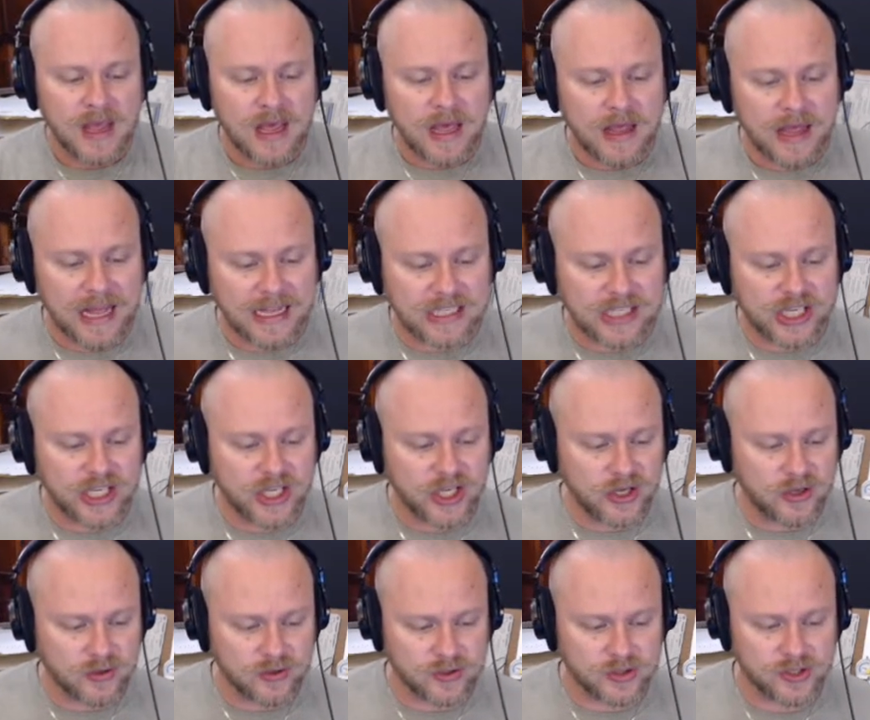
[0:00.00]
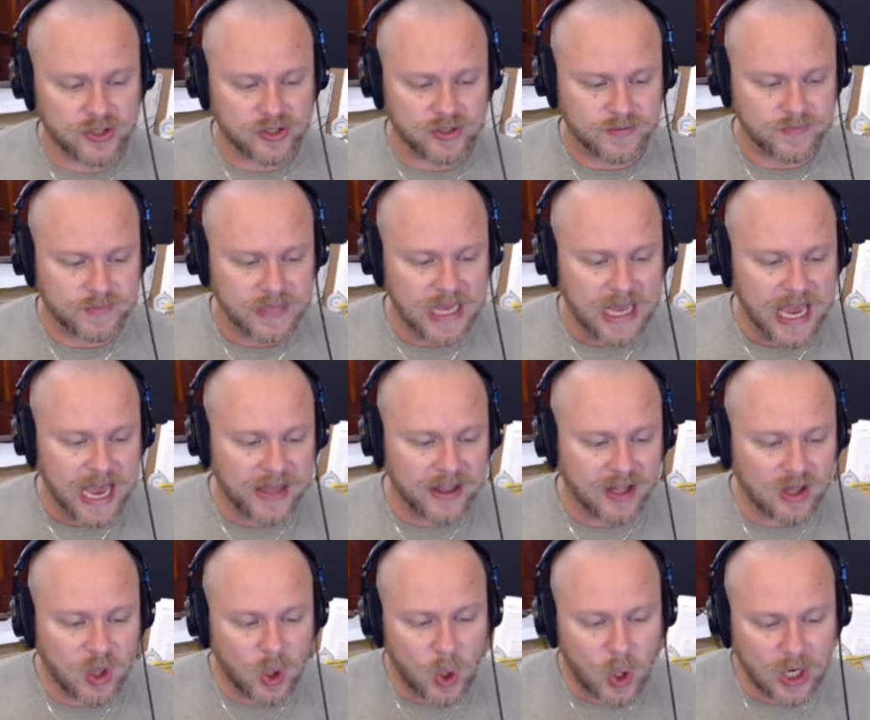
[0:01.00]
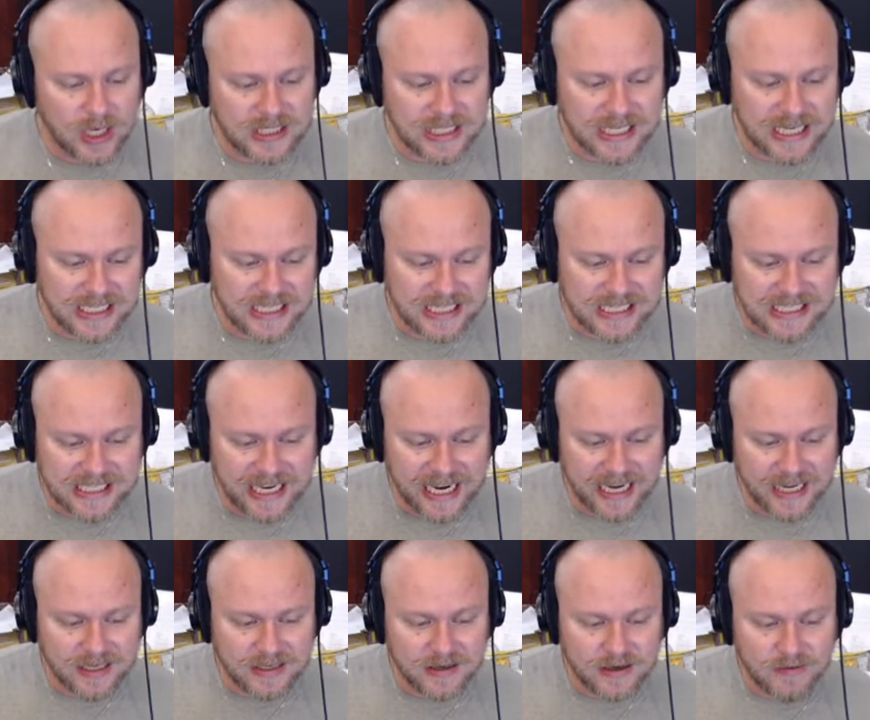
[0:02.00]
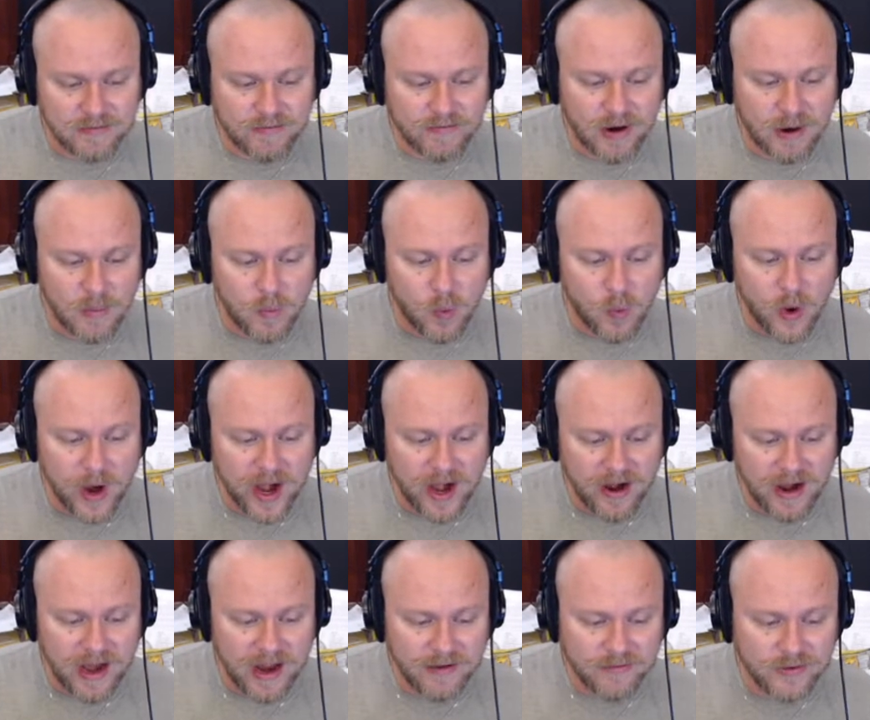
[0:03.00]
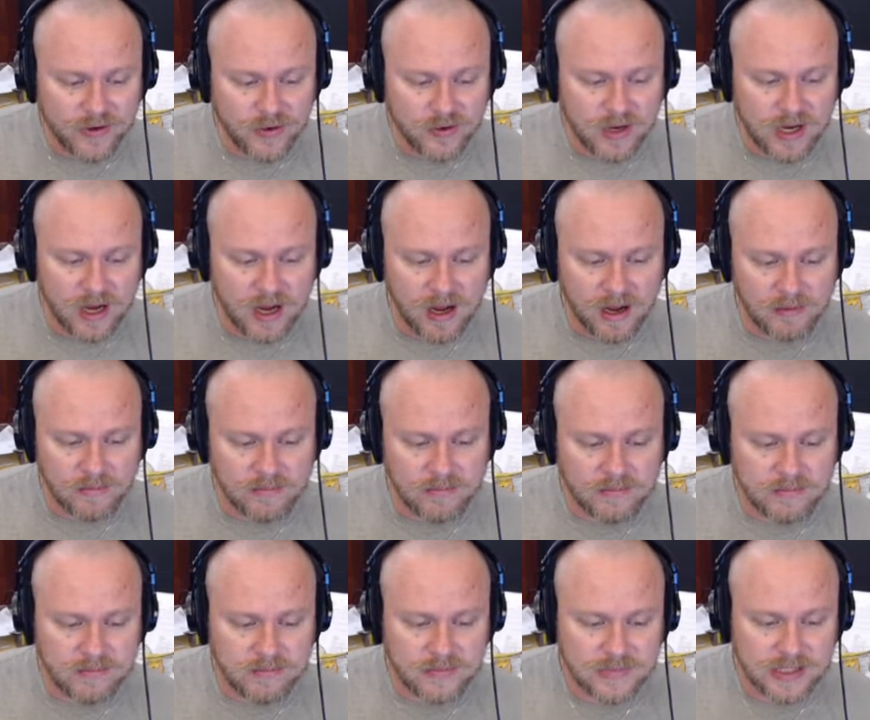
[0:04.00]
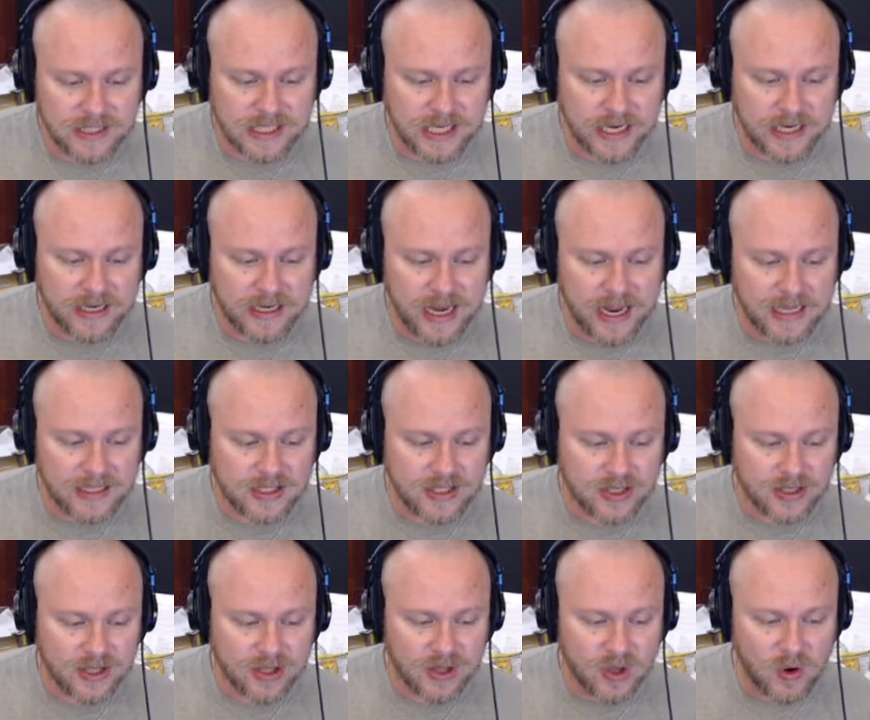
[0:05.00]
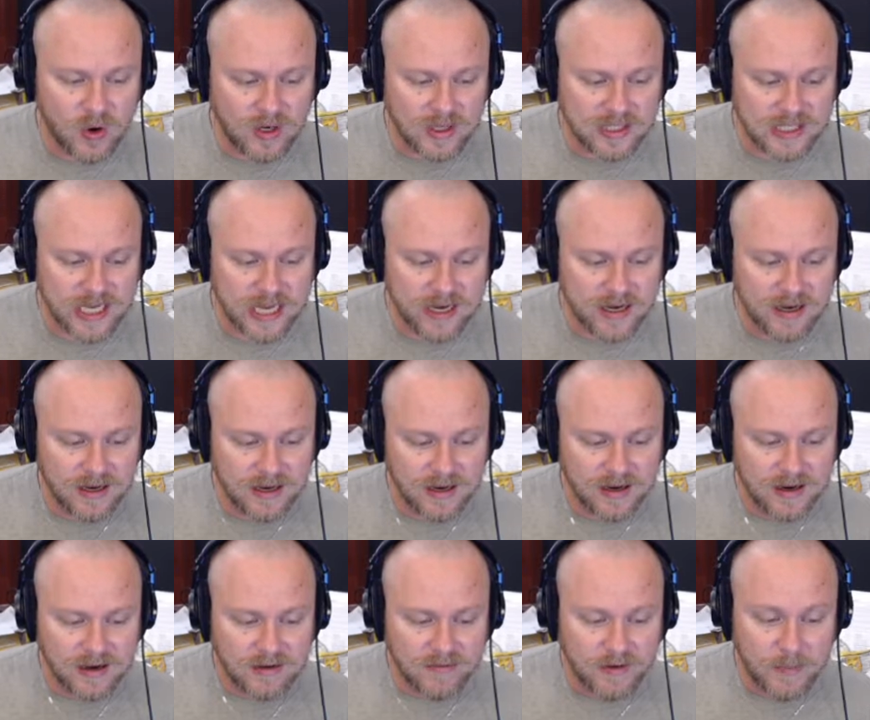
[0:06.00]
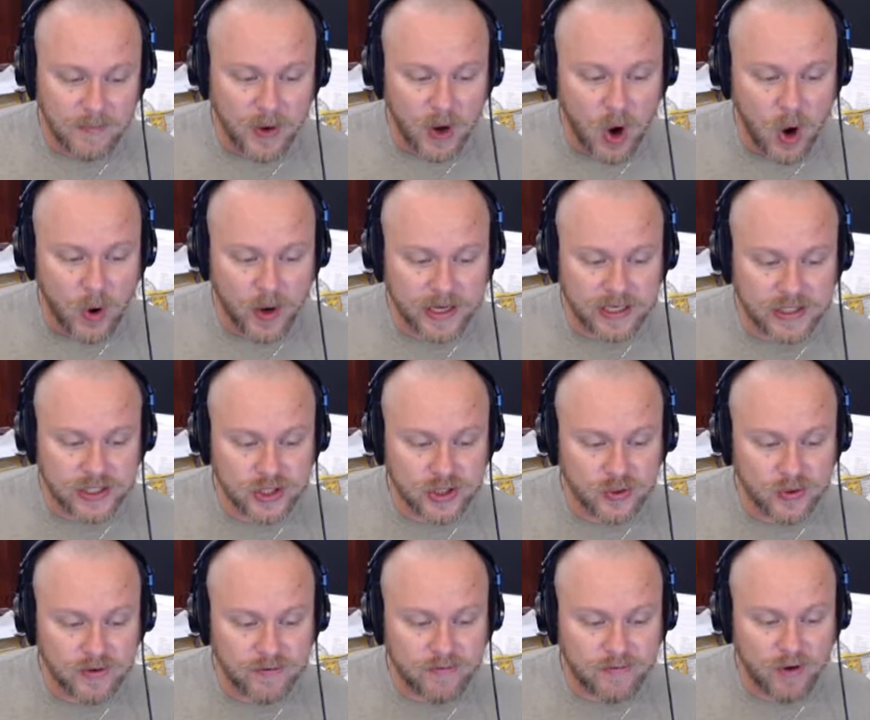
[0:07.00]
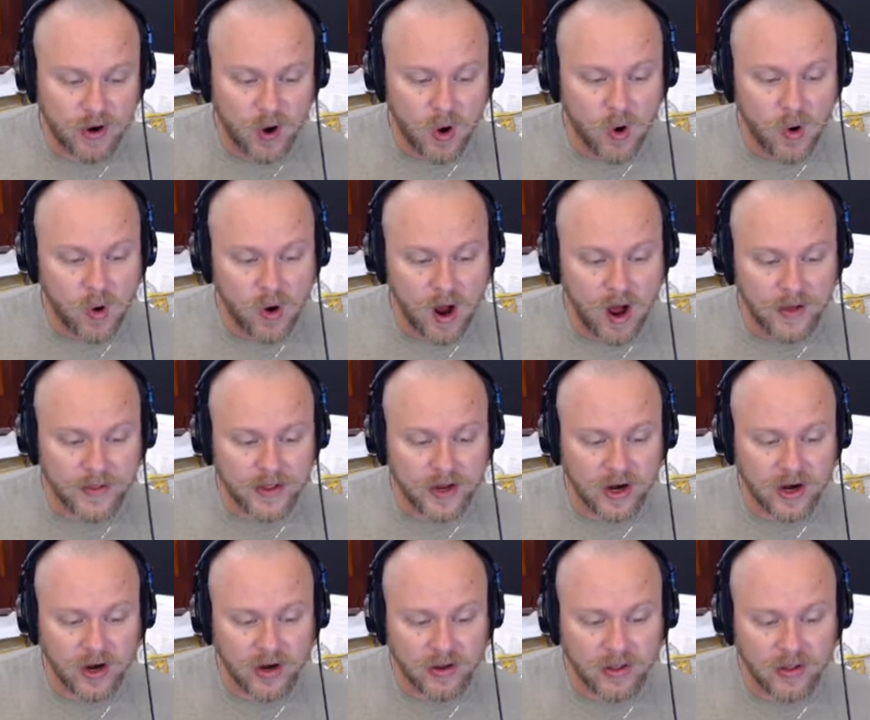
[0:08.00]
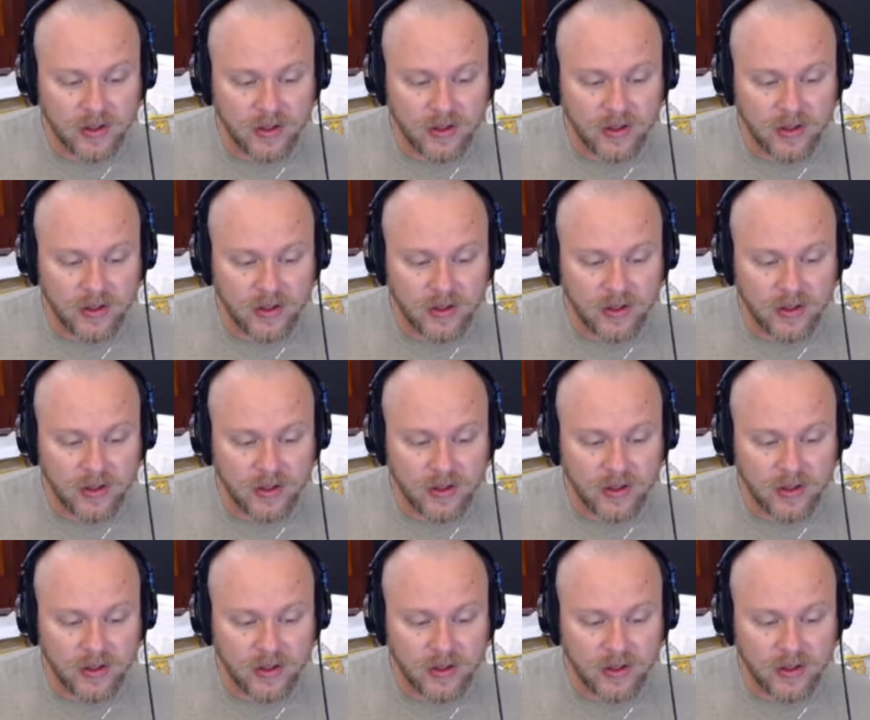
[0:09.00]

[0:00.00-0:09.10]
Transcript: That's huge. And the Lord said to Satan, "From where have you come?" Satan answered the Lord and said, "From going to and fro on the earth,